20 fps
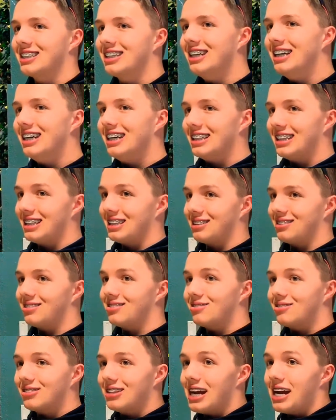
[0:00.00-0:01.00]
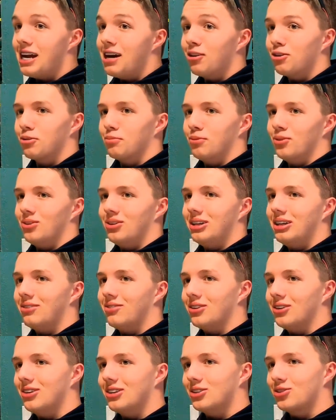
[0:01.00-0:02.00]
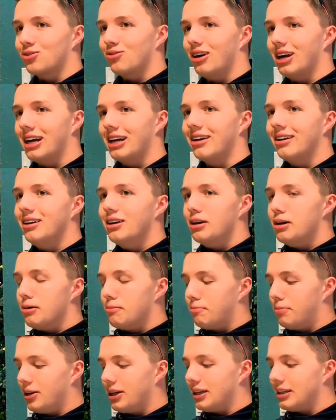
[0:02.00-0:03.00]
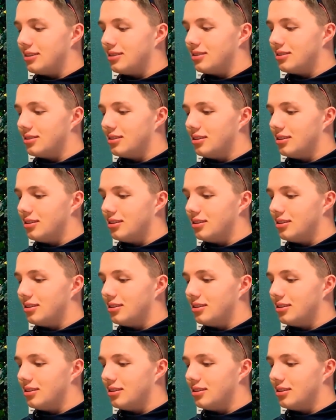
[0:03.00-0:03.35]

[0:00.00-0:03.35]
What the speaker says: I think it's terrible in every which way. But